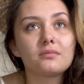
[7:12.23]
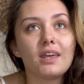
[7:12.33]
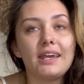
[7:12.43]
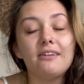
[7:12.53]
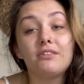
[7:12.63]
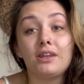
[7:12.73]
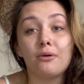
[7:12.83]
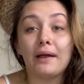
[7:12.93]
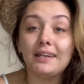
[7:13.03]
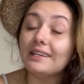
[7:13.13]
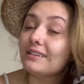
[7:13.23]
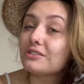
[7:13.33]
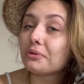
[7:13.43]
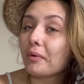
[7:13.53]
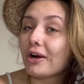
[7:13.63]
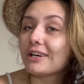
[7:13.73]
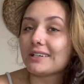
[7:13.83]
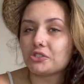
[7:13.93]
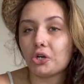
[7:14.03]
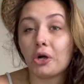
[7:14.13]
Even though I need to work,
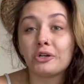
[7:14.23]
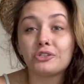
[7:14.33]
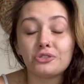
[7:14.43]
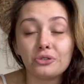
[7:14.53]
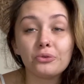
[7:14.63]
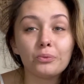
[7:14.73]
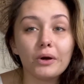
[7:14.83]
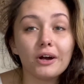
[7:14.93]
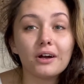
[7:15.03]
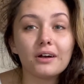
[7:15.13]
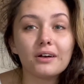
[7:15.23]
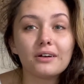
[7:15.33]
it's hard to work.